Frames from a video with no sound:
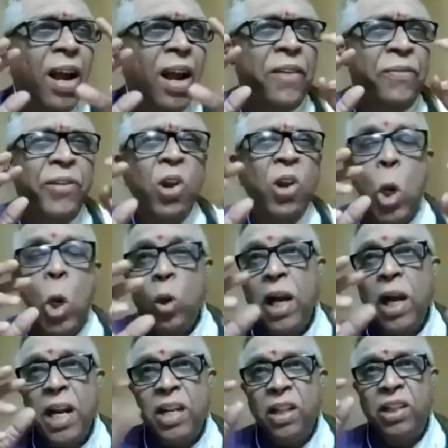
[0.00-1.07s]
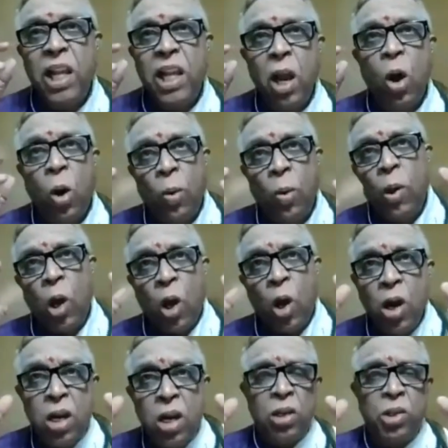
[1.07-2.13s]
If you look at the
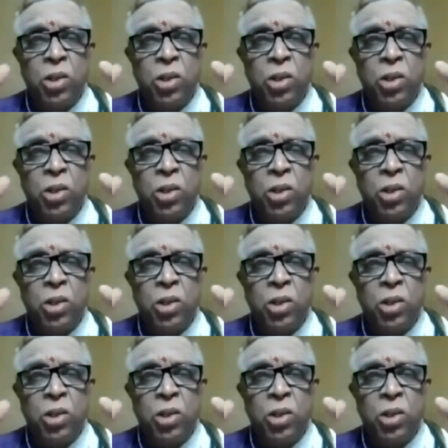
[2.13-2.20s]
overall